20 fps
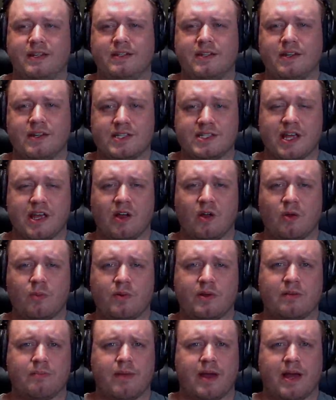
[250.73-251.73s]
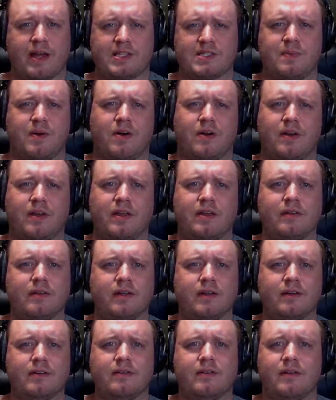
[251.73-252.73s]
does help combat spawn
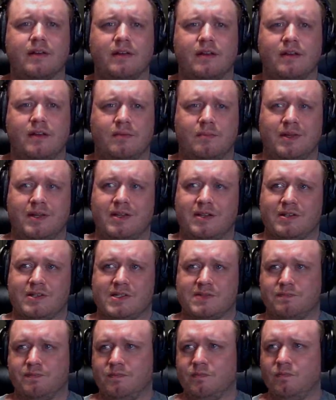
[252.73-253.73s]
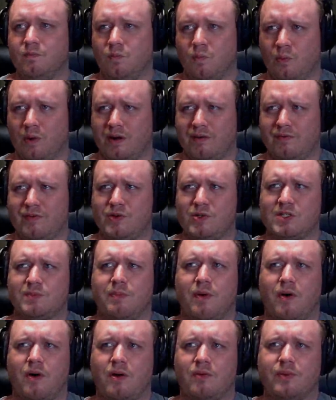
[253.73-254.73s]
killing because whenever you
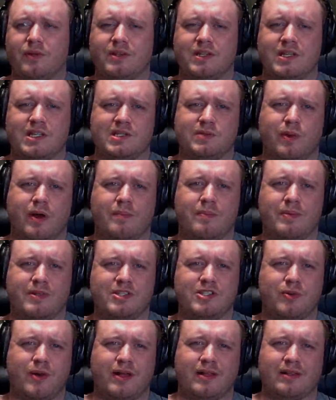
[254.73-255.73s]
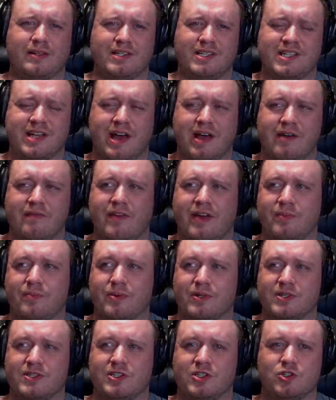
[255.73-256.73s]
spawn with these weapons, you at least have a
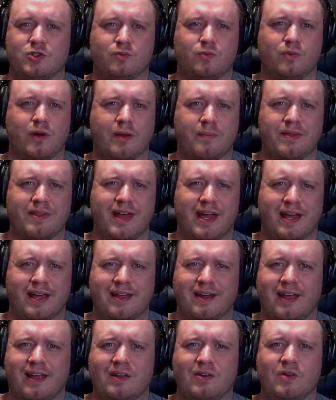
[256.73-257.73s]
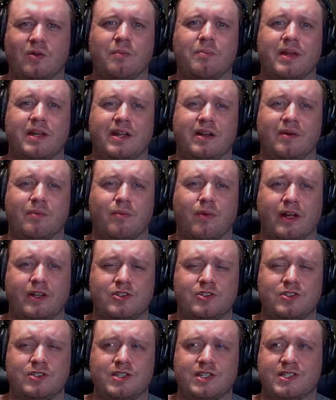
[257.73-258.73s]
precision weapon that can handle medium
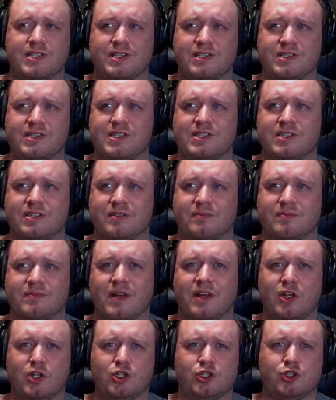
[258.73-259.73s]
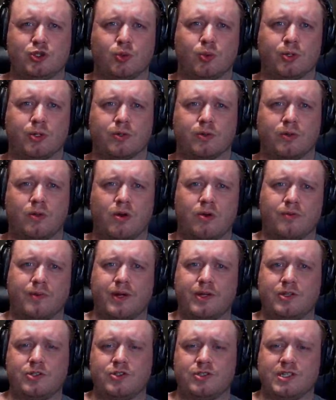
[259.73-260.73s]
range distance to shorter long
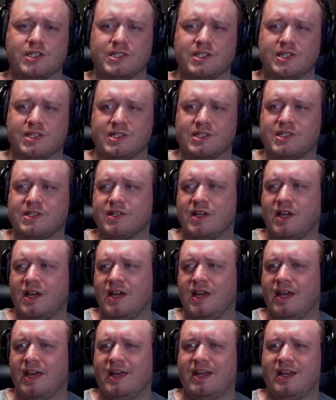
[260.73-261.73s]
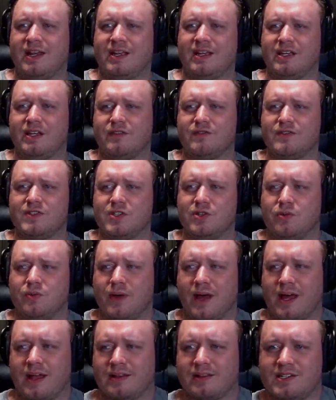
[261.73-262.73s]
range distance, and it gives you
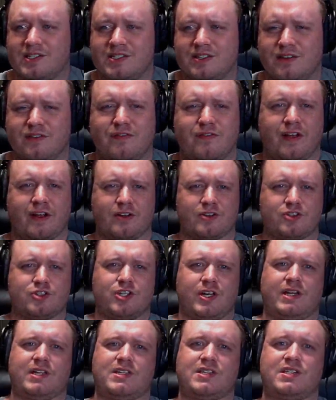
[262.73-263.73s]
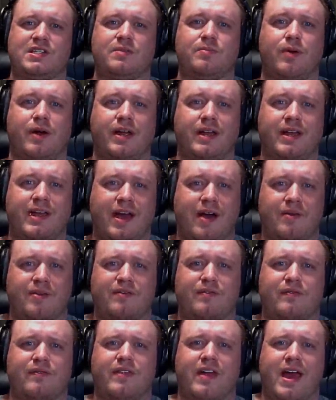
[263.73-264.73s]
at least a fair chance to break out
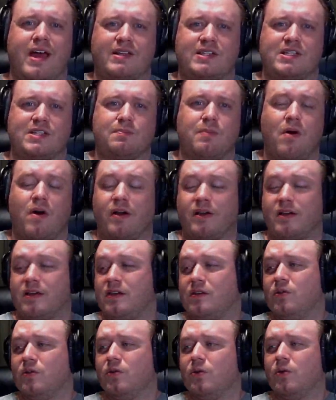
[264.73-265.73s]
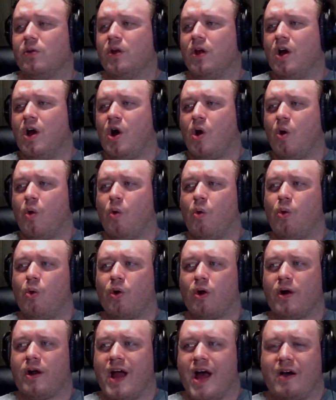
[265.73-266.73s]
of that spawn kill
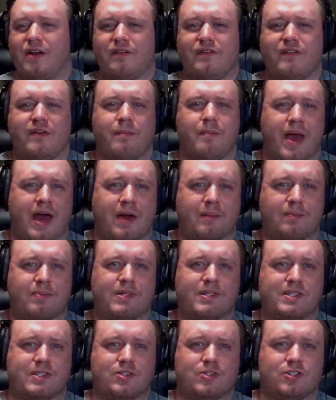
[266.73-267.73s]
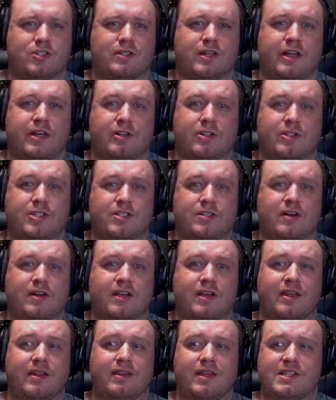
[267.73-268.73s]
or out of a bad position that you're stuck
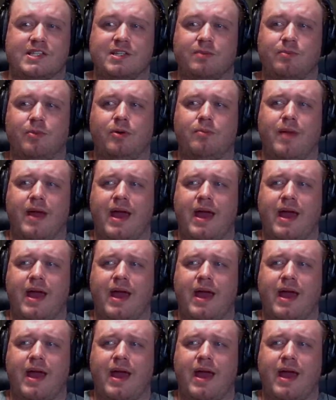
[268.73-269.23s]
in that someone may